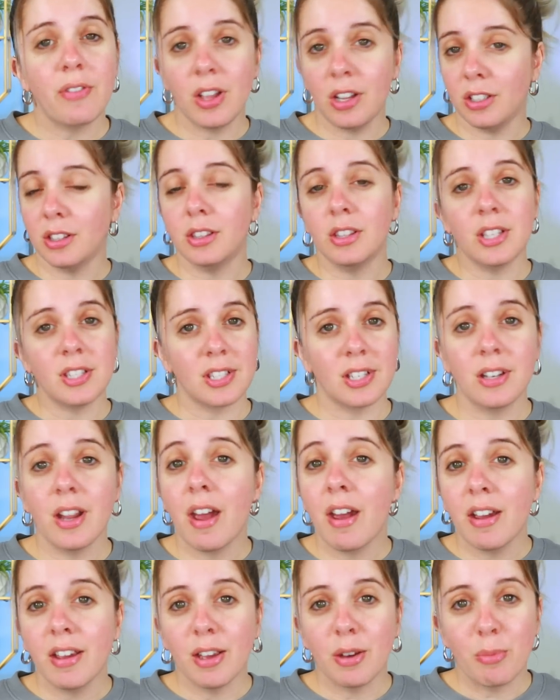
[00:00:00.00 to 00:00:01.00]
And listen,
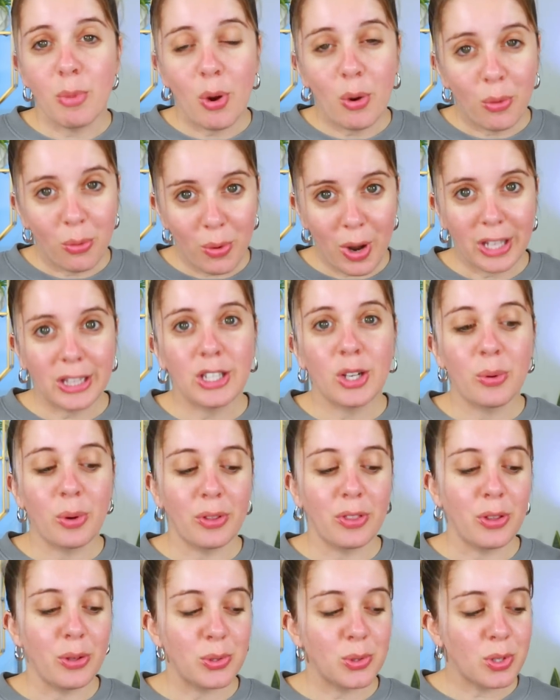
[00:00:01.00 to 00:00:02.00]
I am right there with you.